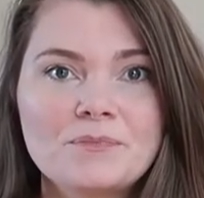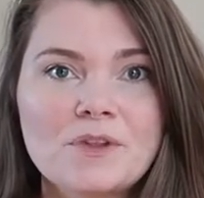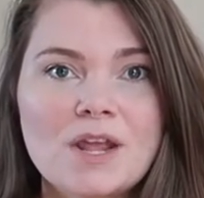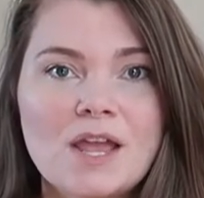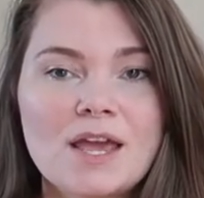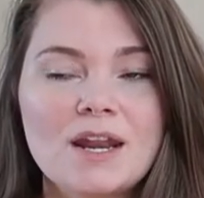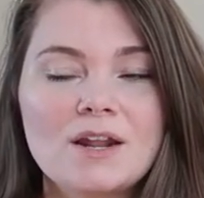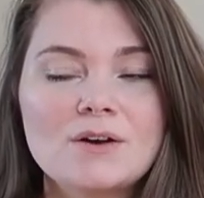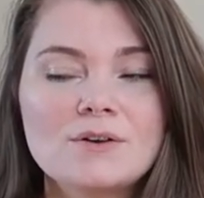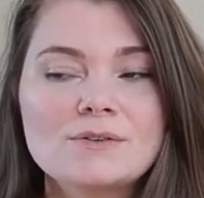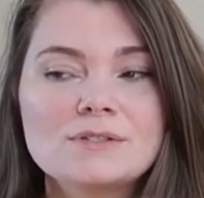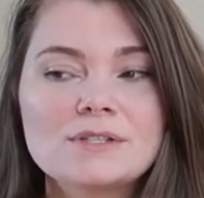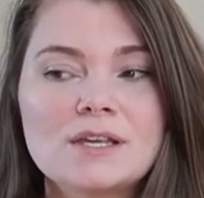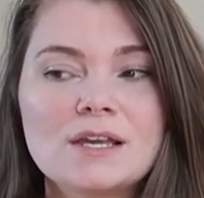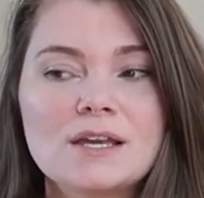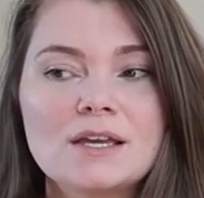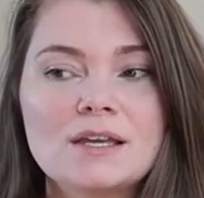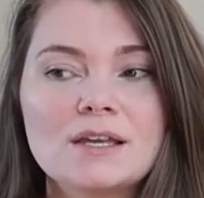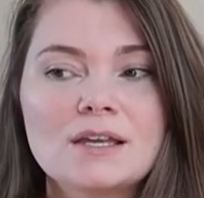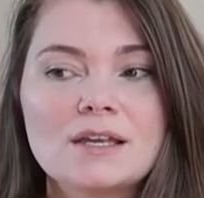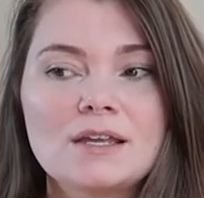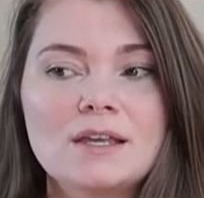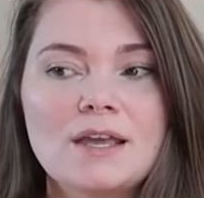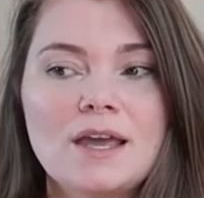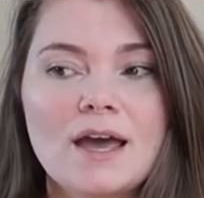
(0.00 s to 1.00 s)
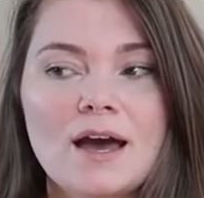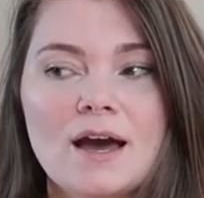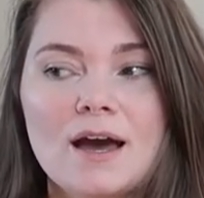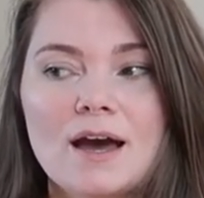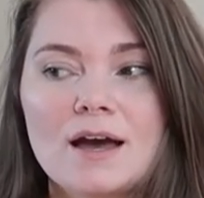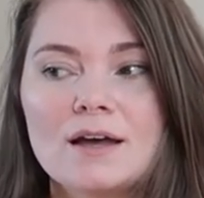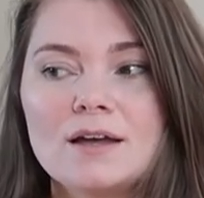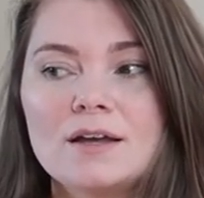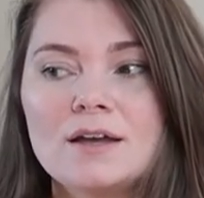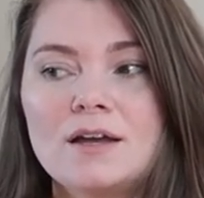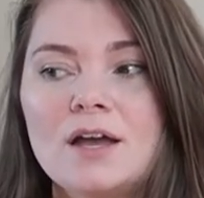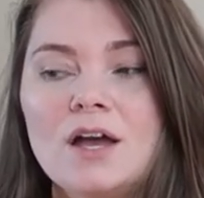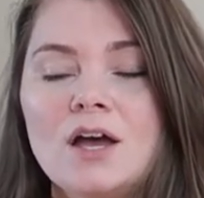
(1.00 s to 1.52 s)
And I was like,
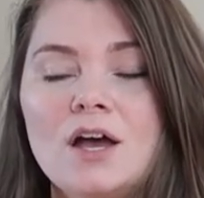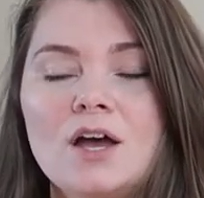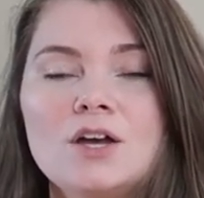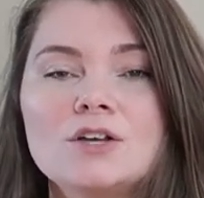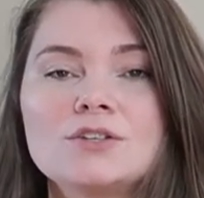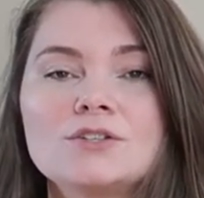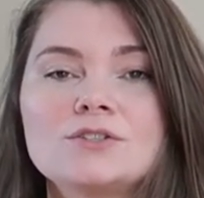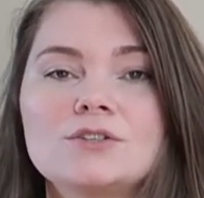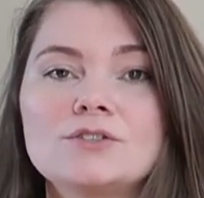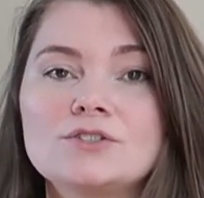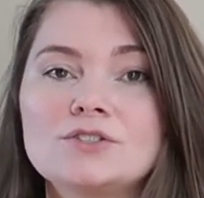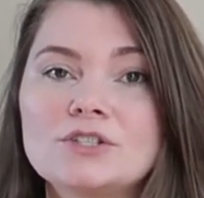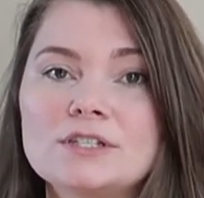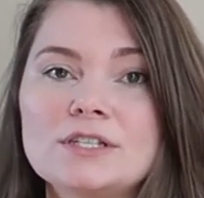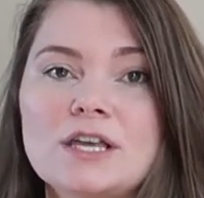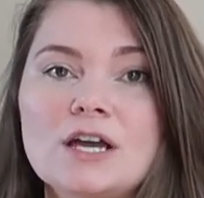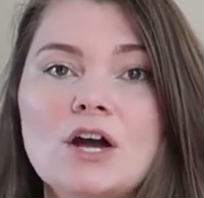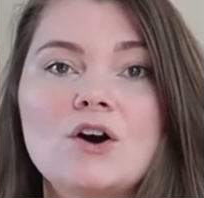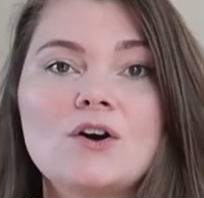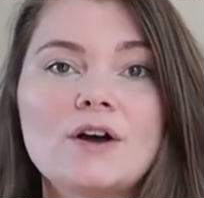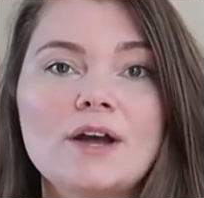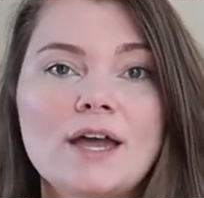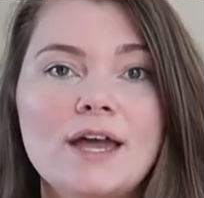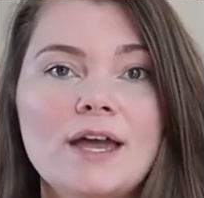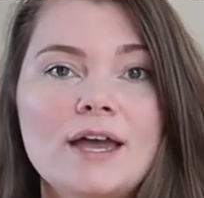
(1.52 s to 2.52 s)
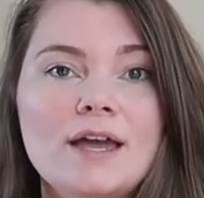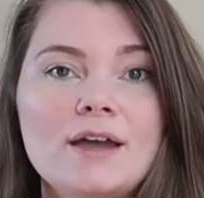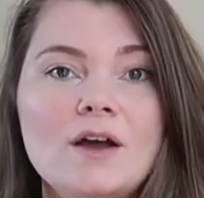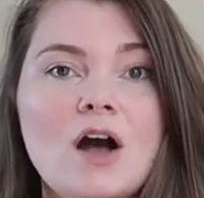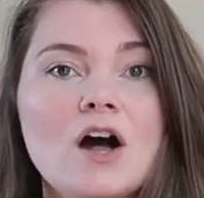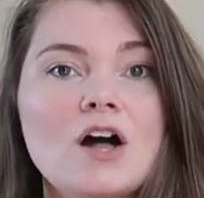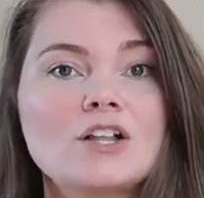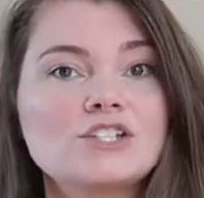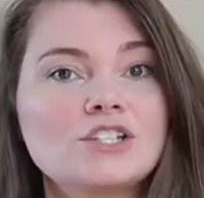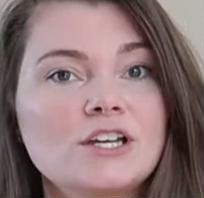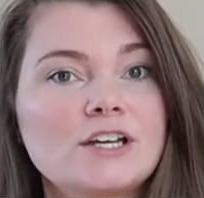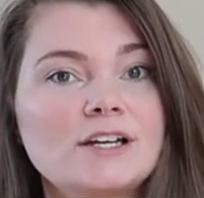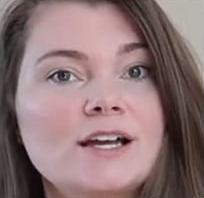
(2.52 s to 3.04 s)
yeah. So she's like, okay,
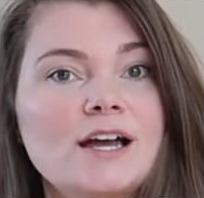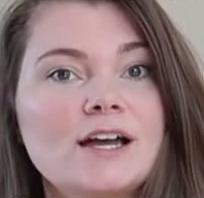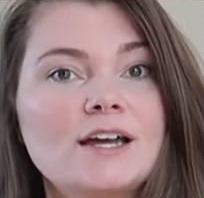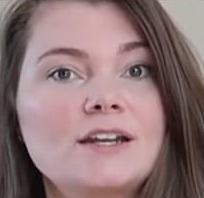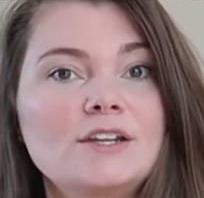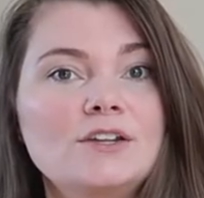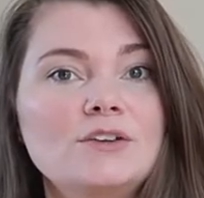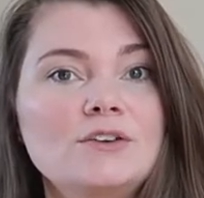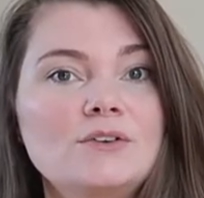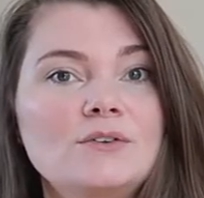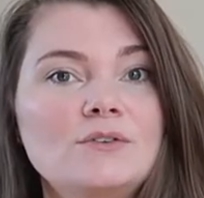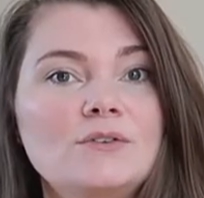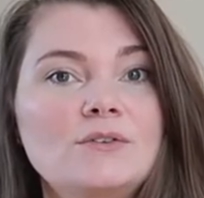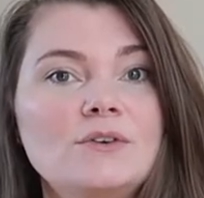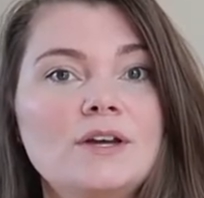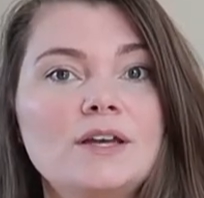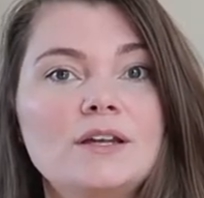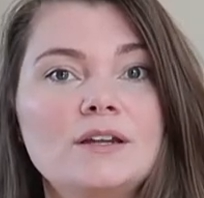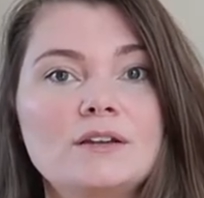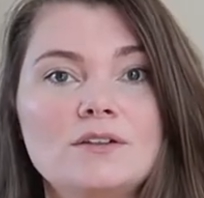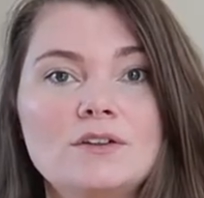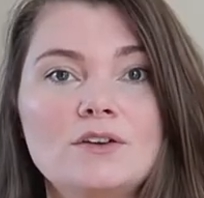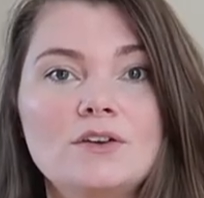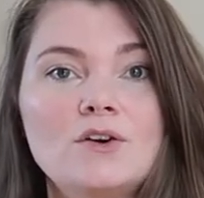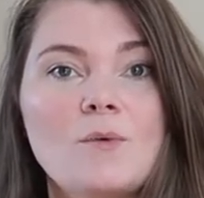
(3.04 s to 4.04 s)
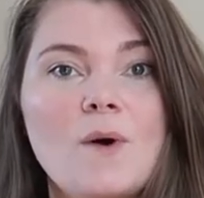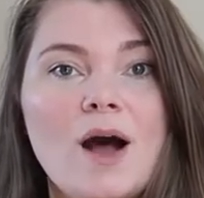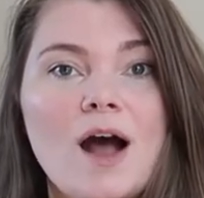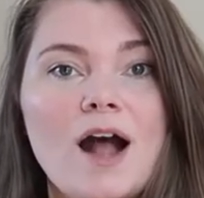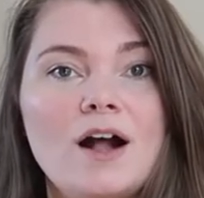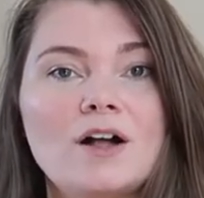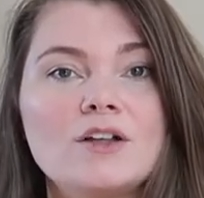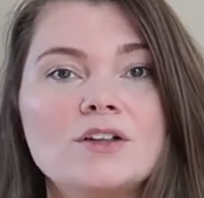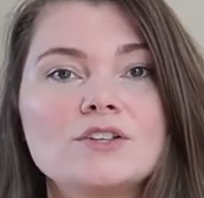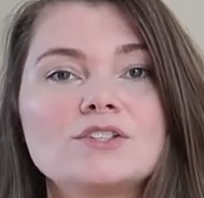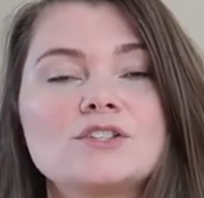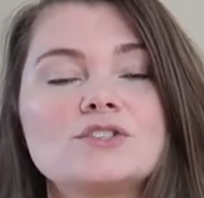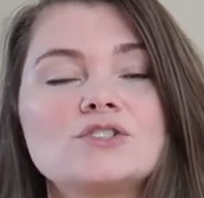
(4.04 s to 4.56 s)
I'll check on you in a little
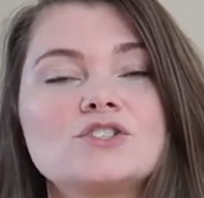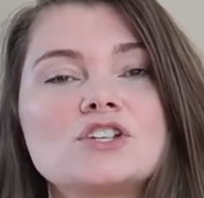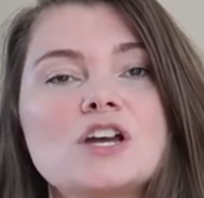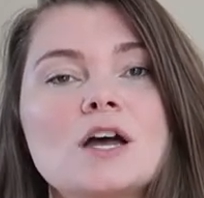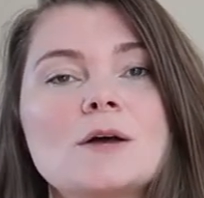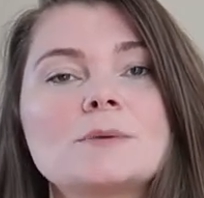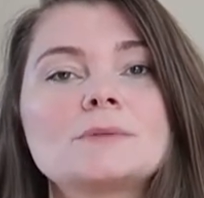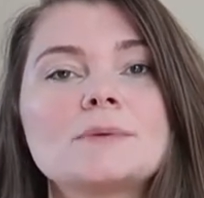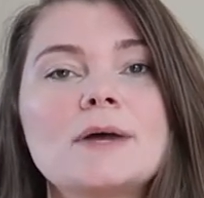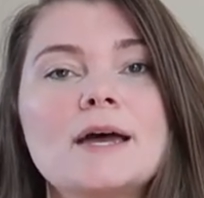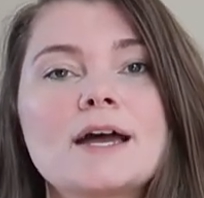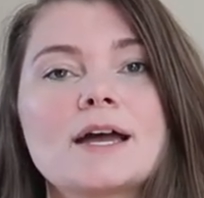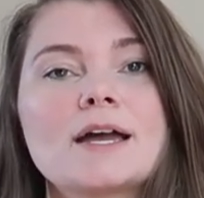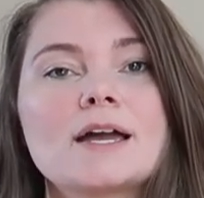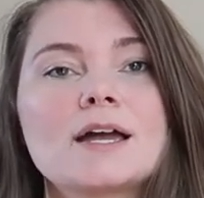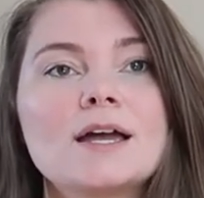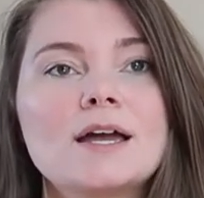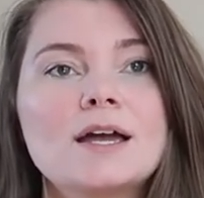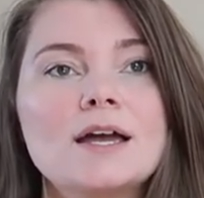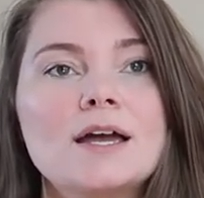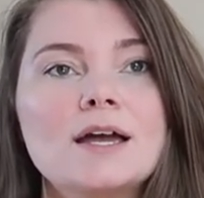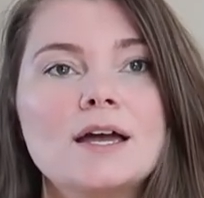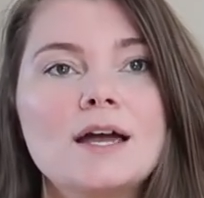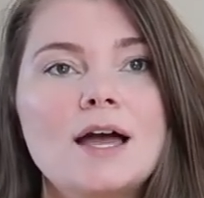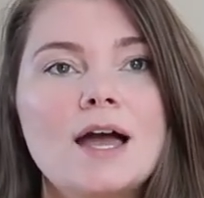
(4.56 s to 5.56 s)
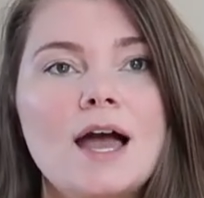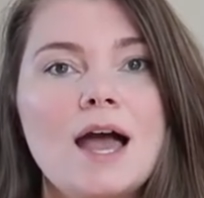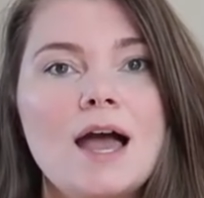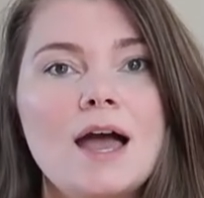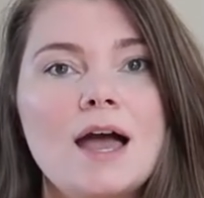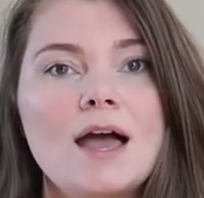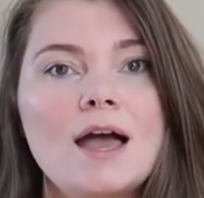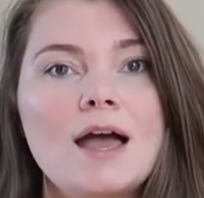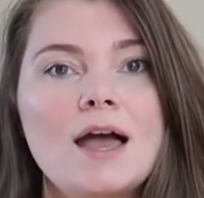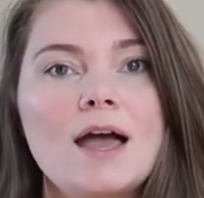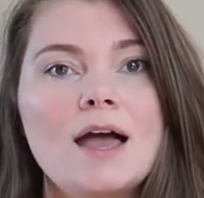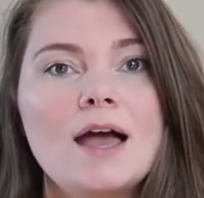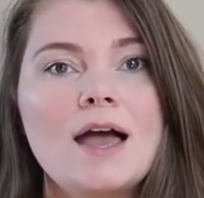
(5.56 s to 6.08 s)
while. So she comes back
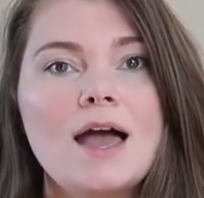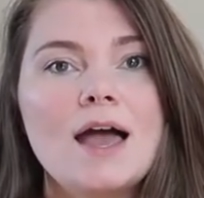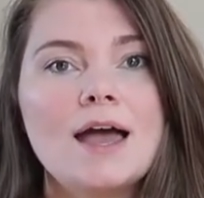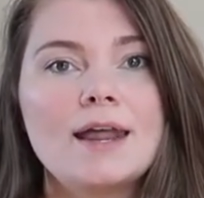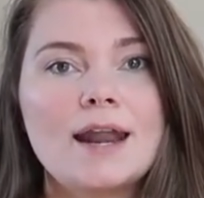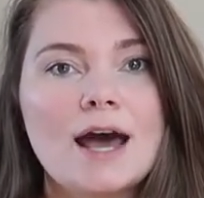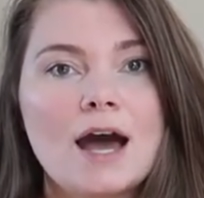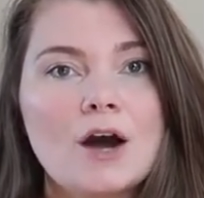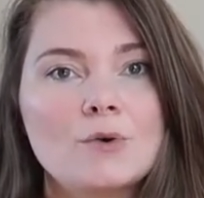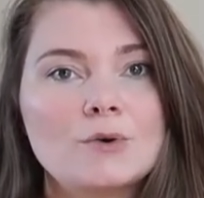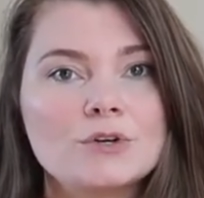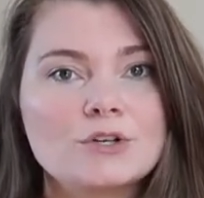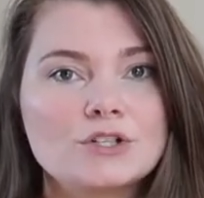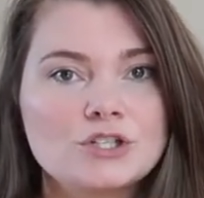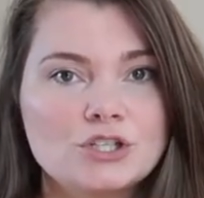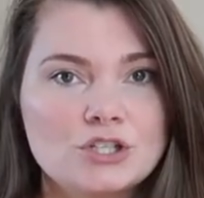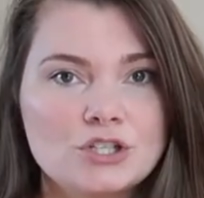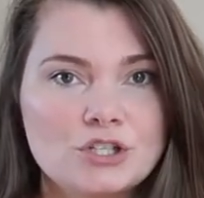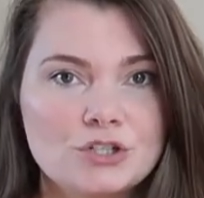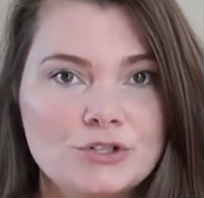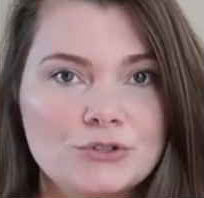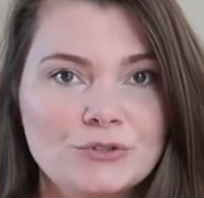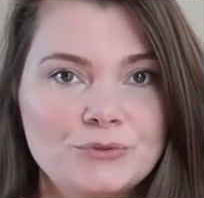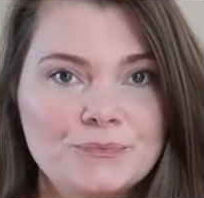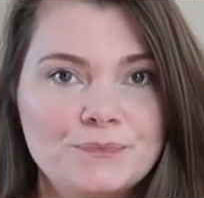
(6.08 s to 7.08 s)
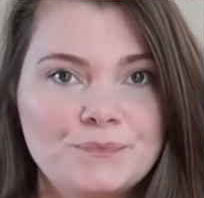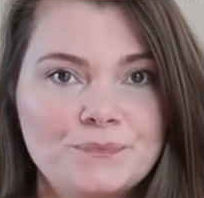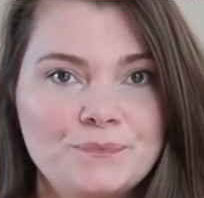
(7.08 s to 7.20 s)
at hour two.